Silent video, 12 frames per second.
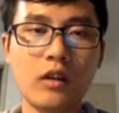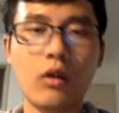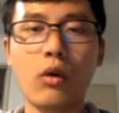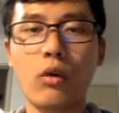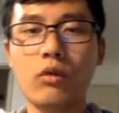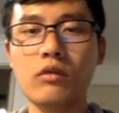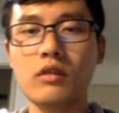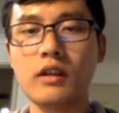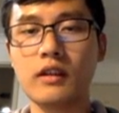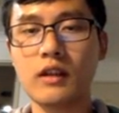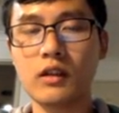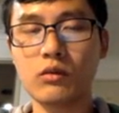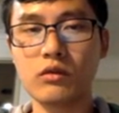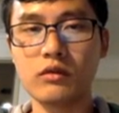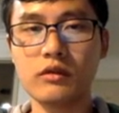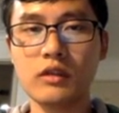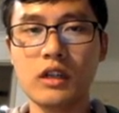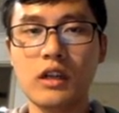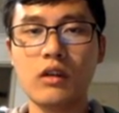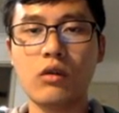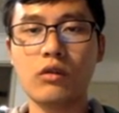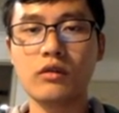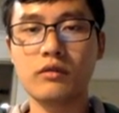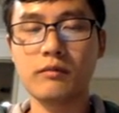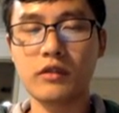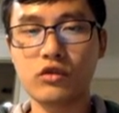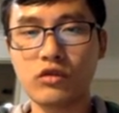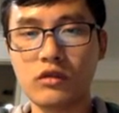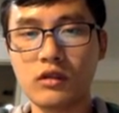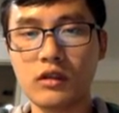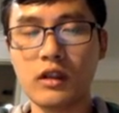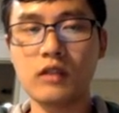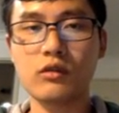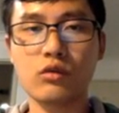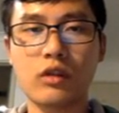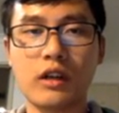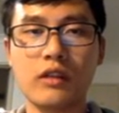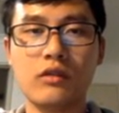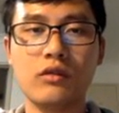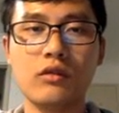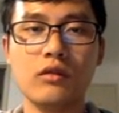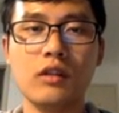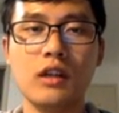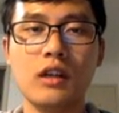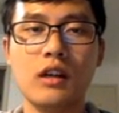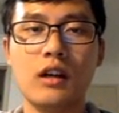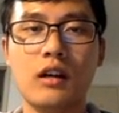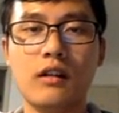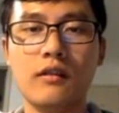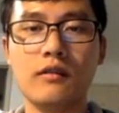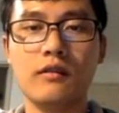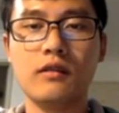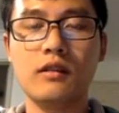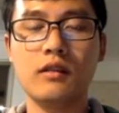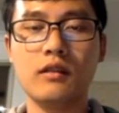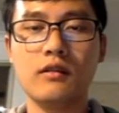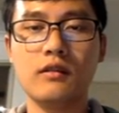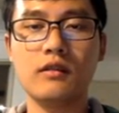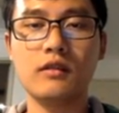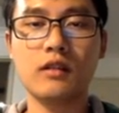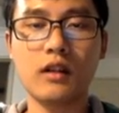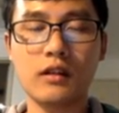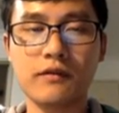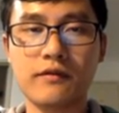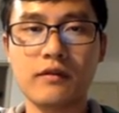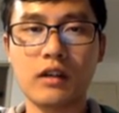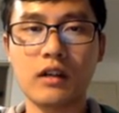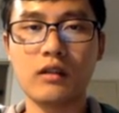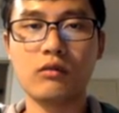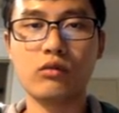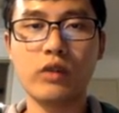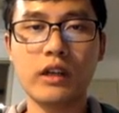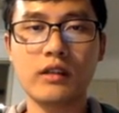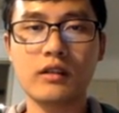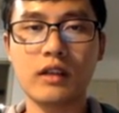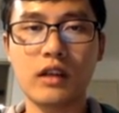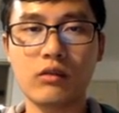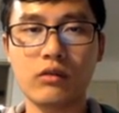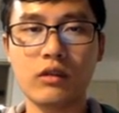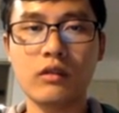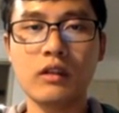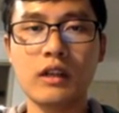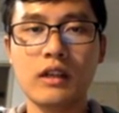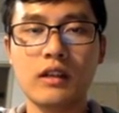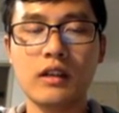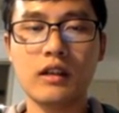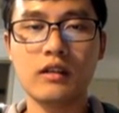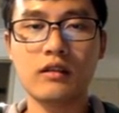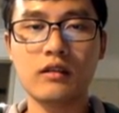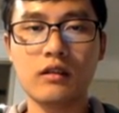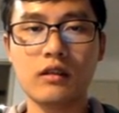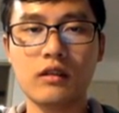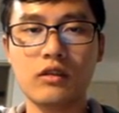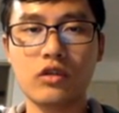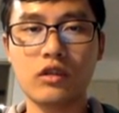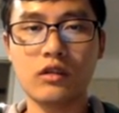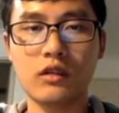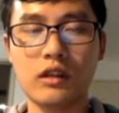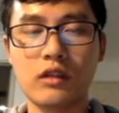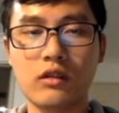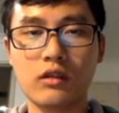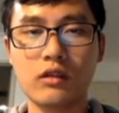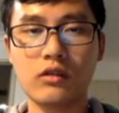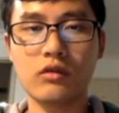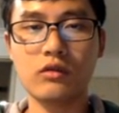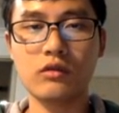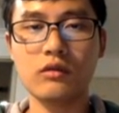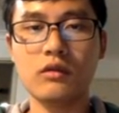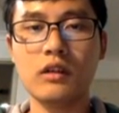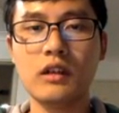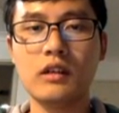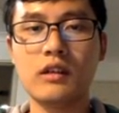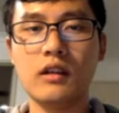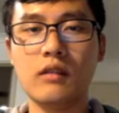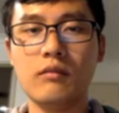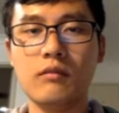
Or in other words, all the machine learning is trying to start from a red area, then generally going to the